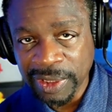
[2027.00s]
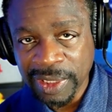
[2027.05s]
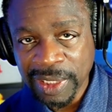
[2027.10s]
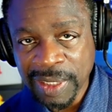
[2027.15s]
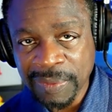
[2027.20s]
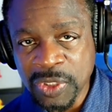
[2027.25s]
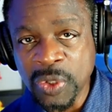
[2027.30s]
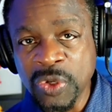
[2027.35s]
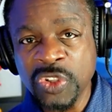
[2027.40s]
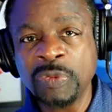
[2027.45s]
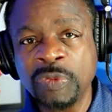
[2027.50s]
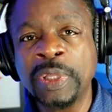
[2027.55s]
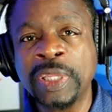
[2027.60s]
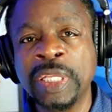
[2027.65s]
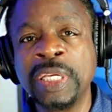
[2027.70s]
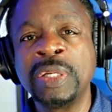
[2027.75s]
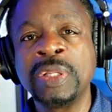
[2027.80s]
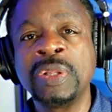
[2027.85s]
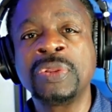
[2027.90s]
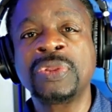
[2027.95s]
I'm Joseph
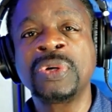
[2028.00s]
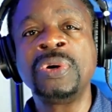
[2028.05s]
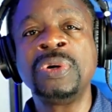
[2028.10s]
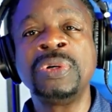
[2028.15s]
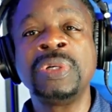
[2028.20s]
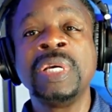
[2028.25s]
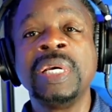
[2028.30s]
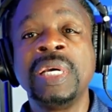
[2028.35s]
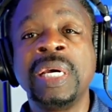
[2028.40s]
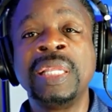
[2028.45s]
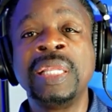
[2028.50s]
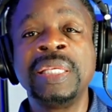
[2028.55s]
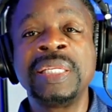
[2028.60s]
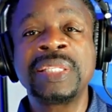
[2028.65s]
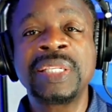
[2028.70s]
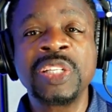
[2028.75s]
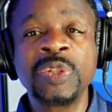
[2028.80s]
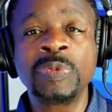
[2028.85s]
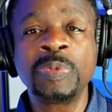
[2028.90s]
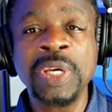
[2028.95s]
McClendon III, and
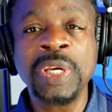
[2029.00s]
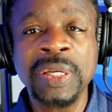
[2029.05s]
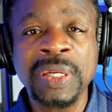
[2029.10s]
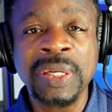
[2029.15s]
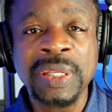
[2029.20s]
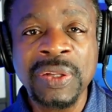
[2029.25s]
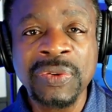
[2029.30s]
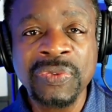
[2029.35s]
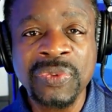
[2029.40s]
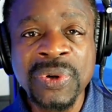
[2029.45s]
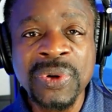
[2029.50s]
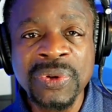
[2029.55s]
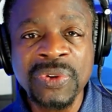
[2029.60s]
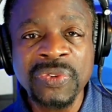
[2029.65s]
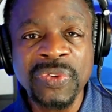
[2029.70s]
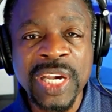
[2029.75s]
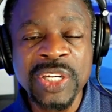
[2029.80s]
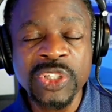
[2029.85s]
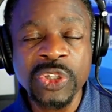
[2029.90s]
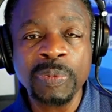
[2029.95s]
this has been the Further
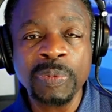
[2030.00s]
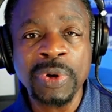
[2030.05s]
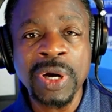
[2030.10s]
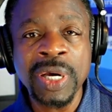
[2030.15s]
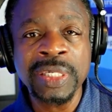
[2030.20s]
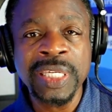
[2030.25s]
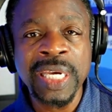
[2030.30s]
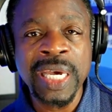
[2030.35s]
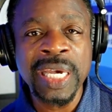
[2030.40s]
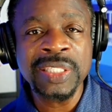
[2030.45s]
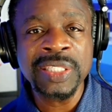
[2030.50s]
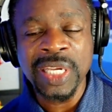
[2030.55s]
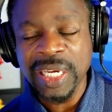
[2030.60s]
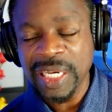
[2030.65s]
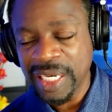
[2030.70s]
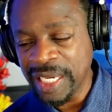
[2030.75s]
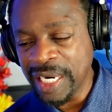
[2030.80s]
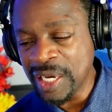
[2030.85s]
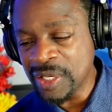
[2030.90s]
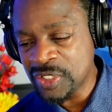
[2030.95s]
Faster Podcast,
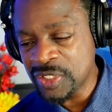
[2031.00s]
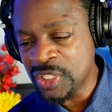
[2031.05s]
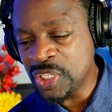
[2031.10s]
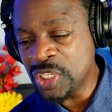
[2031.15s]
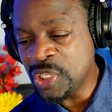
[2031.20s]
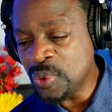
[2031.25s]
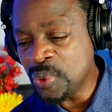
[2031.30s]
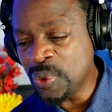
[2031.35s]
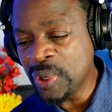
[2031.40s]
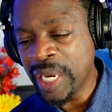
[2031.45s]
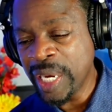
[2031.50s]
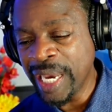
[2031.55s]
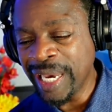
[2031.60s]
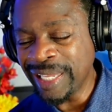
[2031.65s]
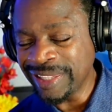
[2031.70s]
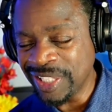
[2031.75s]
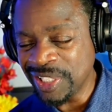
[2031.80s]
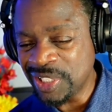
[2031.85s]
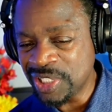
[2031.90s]
and I'll see you at the